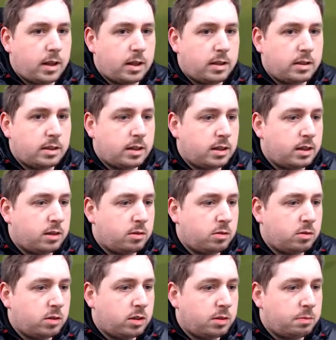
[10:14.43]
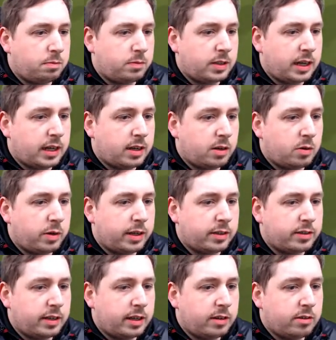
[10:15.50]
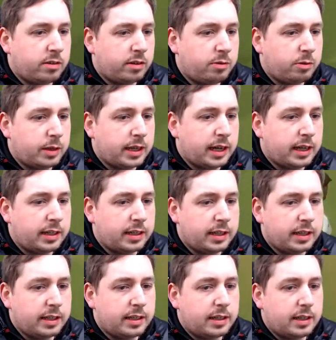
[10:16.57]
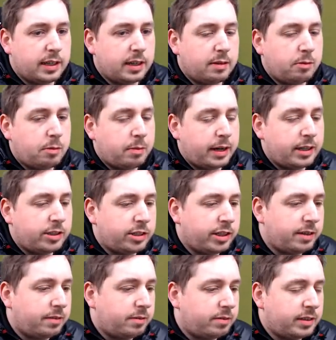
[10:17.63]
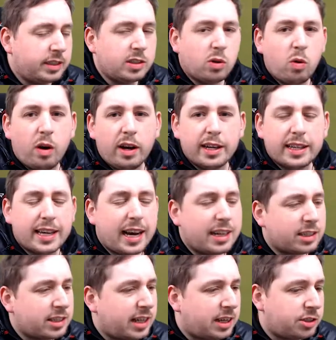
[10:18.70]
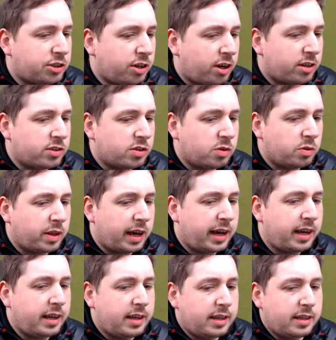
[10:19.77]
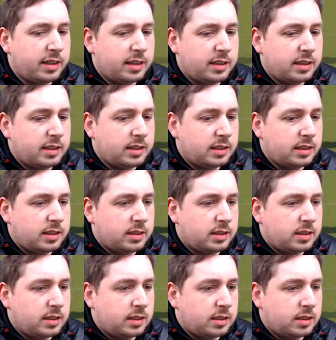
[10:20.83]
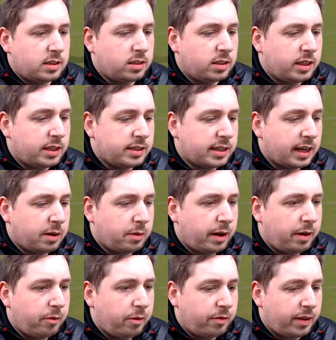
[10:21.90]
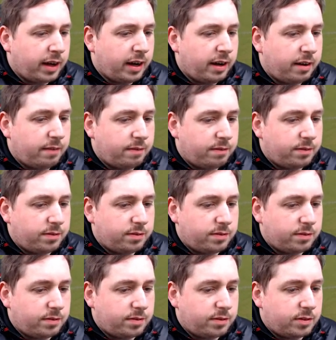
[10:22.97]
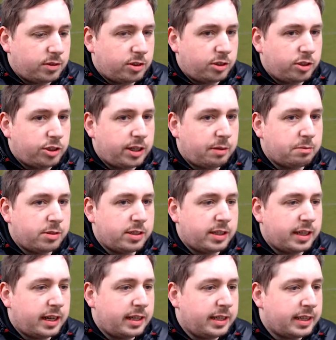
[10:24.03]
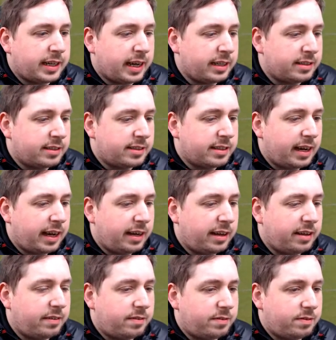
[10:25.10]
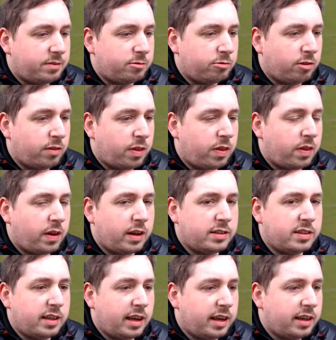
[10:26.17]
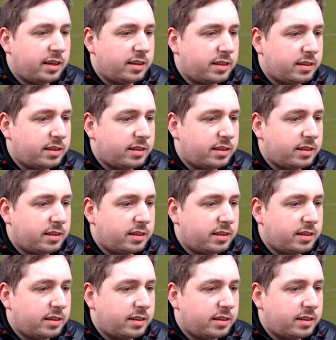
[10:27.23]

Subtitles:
And we're going to take a quick single if we can here. And we manage it. Didn't quite catch that shot at all there. Lucky to get away with that. Shamsi then in again to Taylor. We're on 30 here.